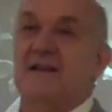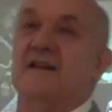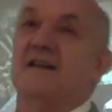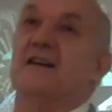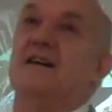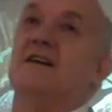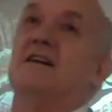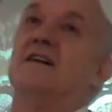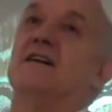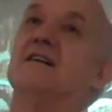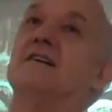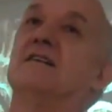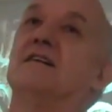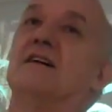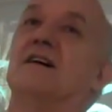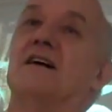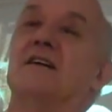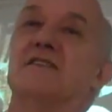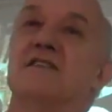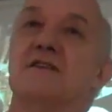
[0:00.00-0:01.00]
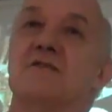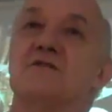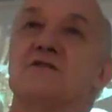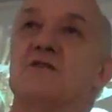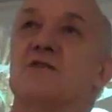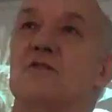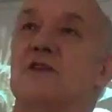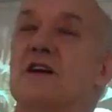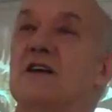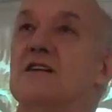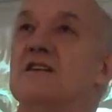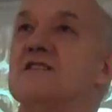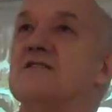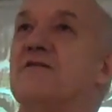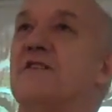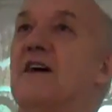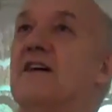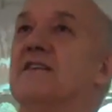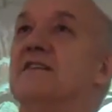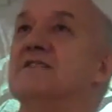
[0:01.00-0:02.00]
I think it was called English
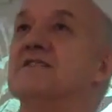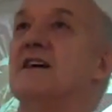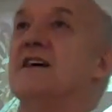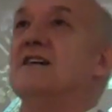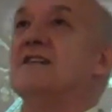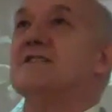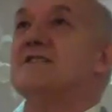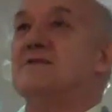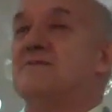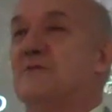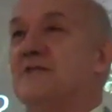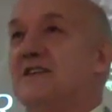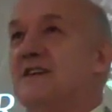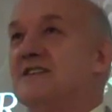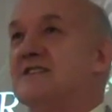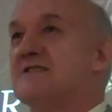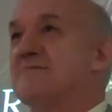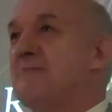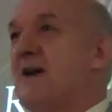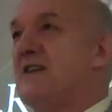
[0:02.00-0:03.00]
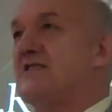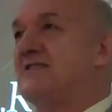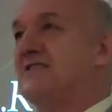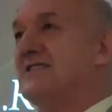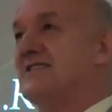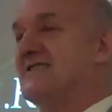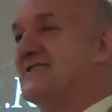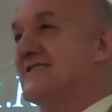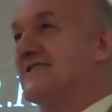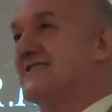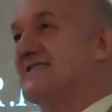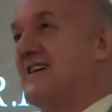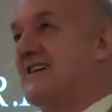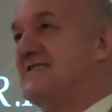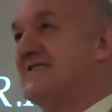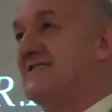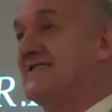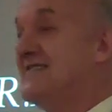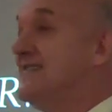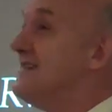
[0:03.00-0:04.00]
Fairy Tales, with that smash hit
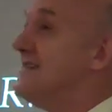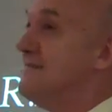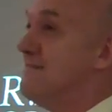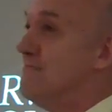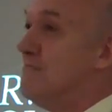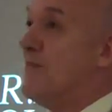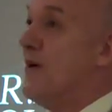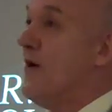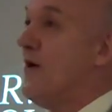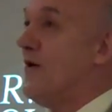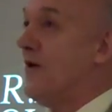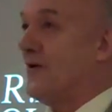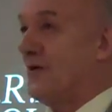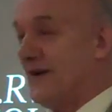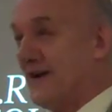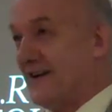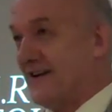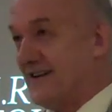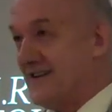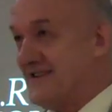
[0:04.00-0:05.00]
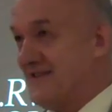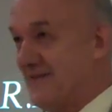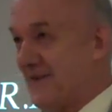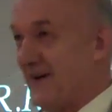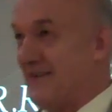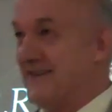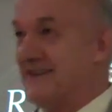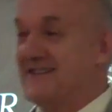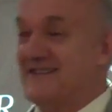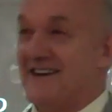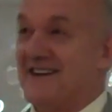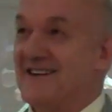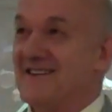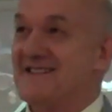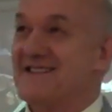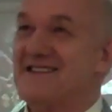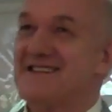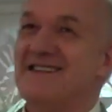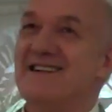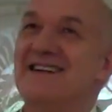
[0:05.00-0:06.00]
successor, More English Fairy
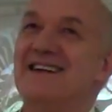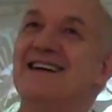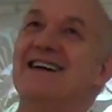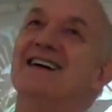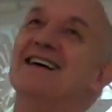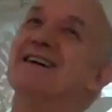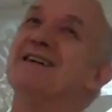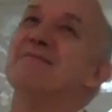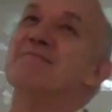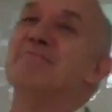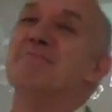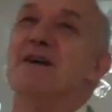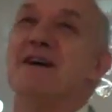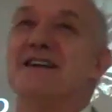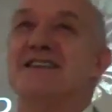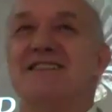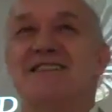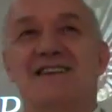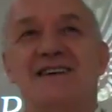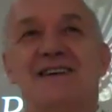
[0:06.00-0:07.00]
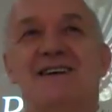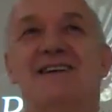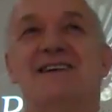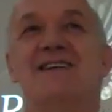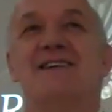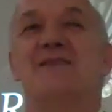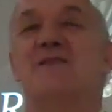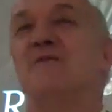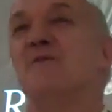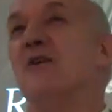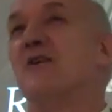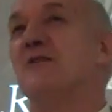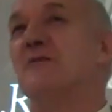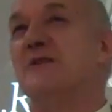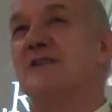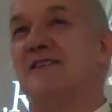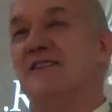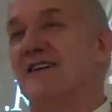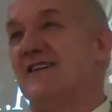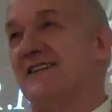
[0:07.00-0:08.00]
Tales. But what have
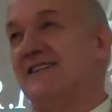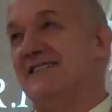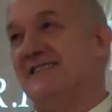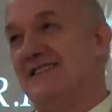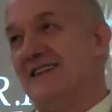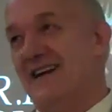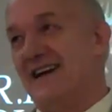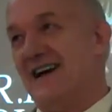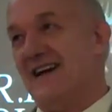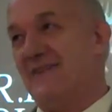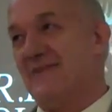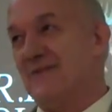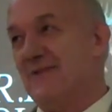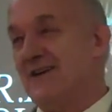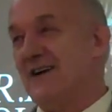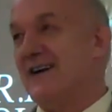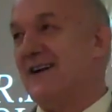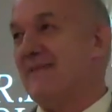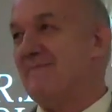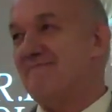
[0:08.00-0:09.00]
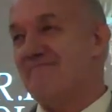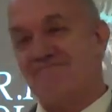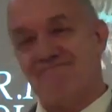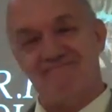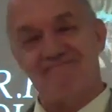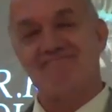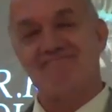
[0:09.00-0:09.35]
we got in there? Well,